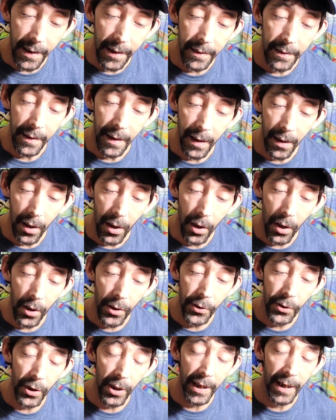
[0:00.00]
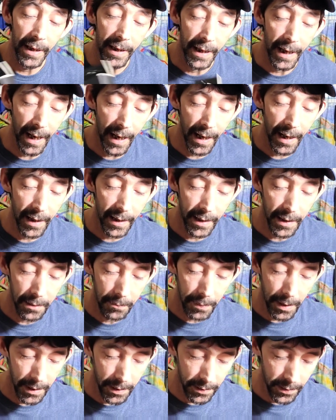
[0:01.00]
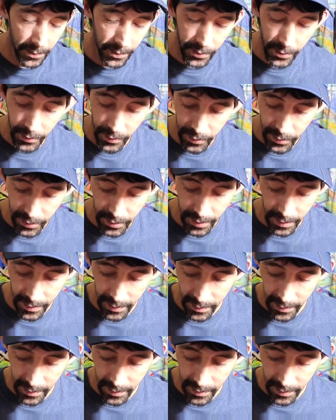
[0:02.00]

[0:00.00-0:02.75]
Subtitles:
is 190 meters,